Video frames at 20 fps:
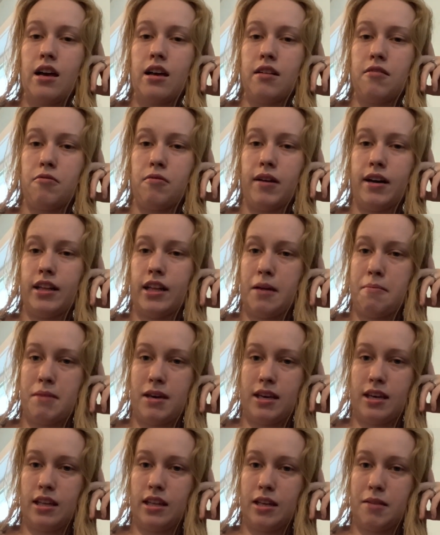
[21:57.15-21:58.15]
while I'm
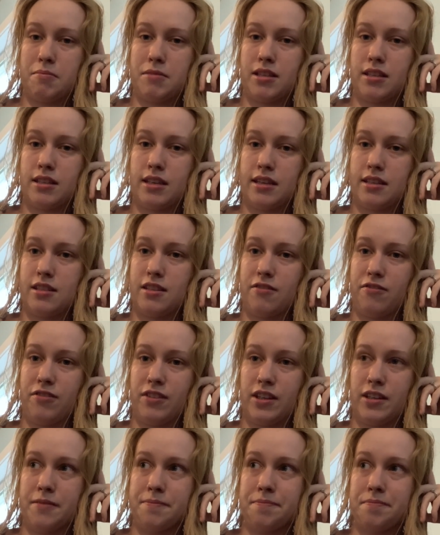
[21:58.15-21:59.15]
making them to test the
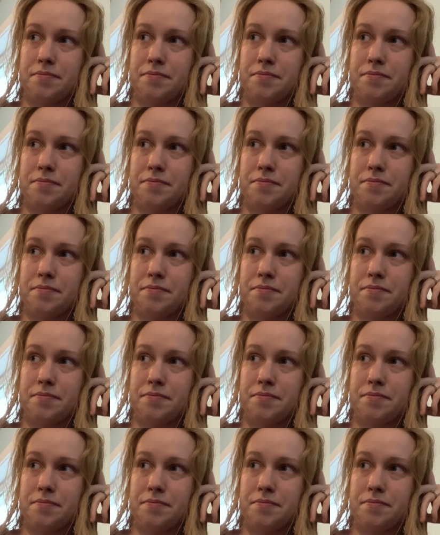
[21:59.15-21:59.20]
fit.